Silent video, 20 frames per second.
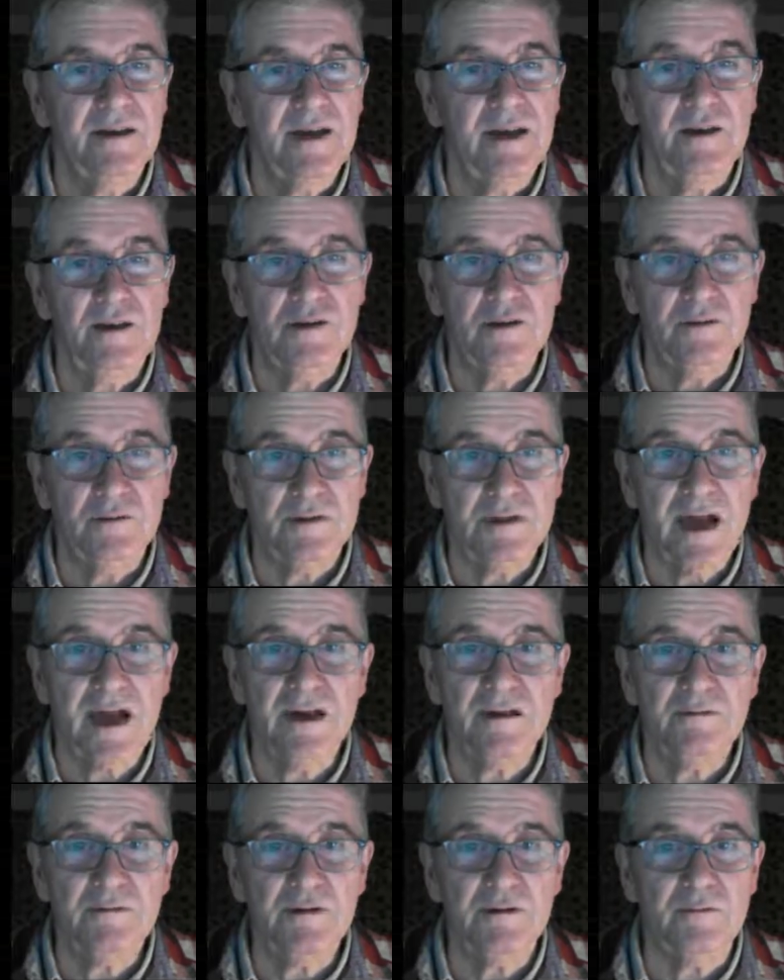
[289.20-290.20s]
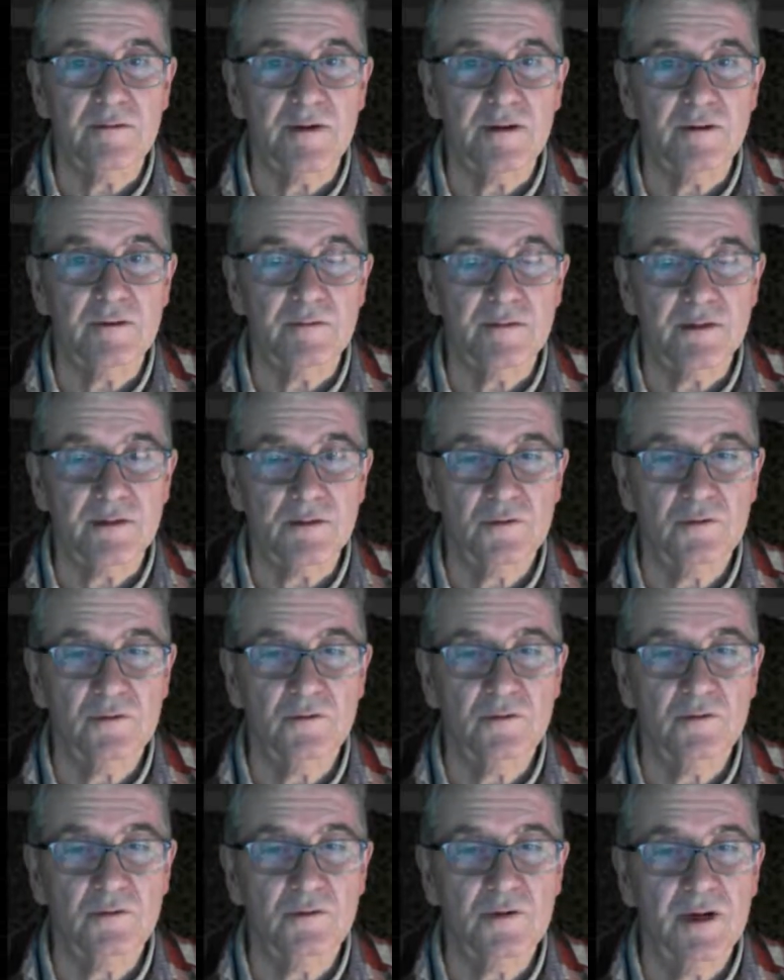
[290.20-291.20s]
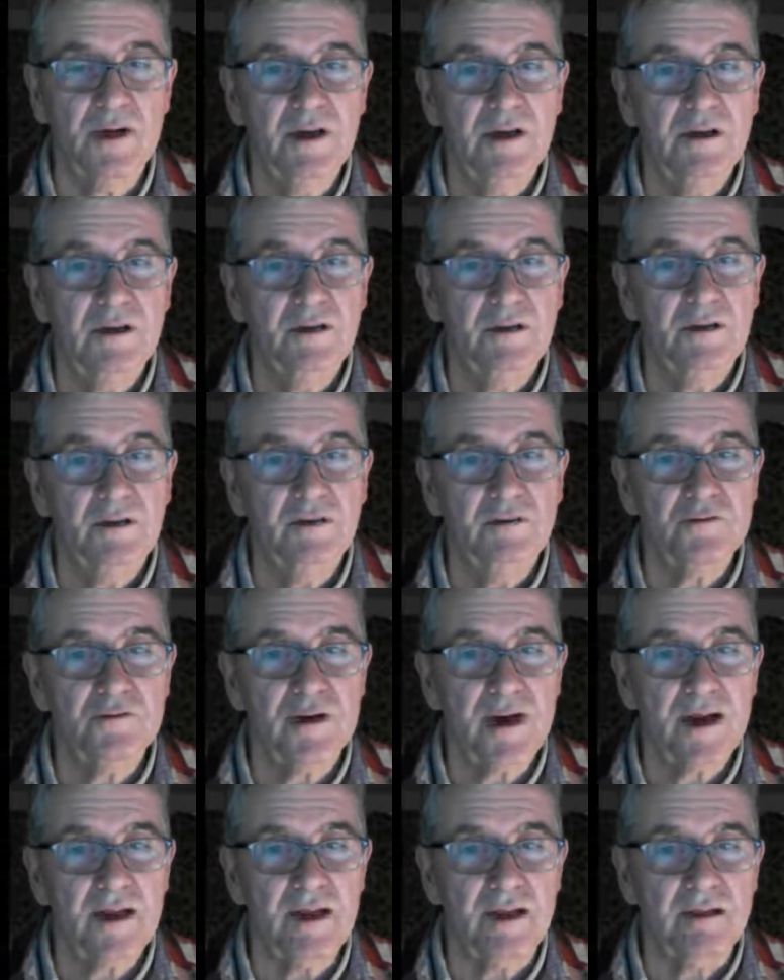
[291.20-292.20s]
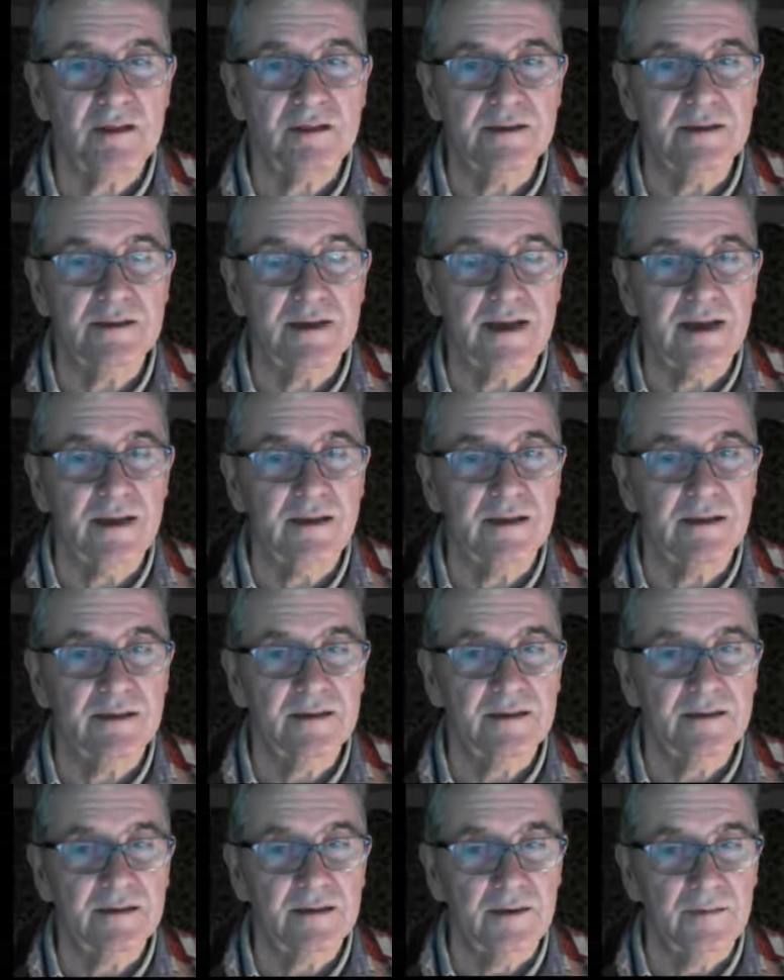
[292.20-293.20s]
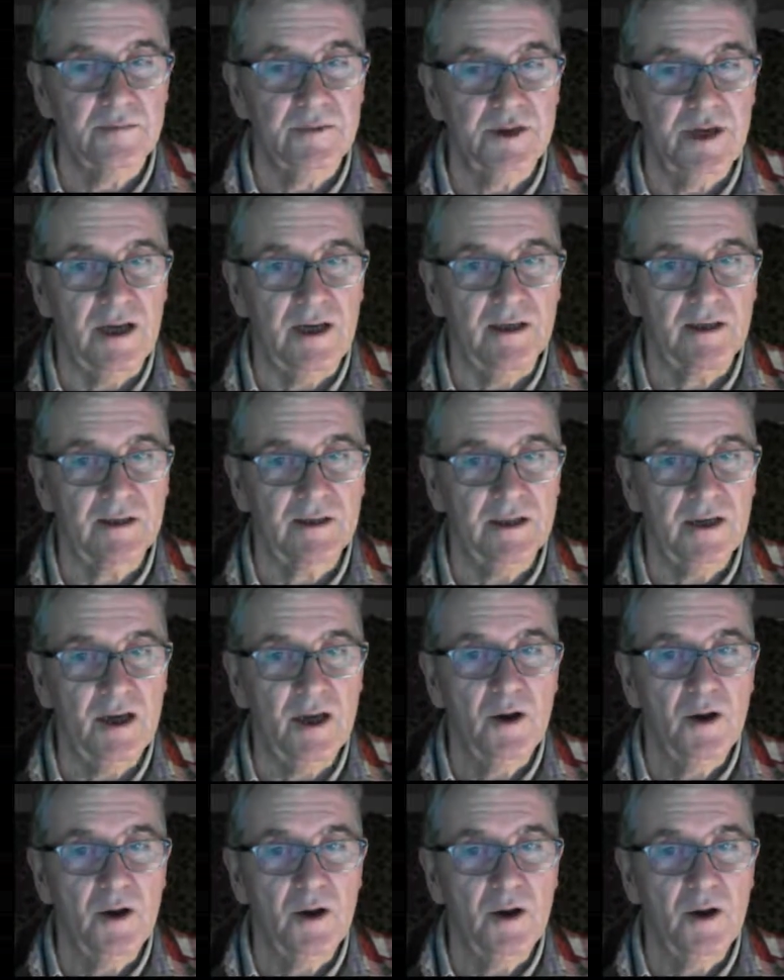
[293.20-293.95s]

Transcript: in your town or in your school, you can drag it to that object.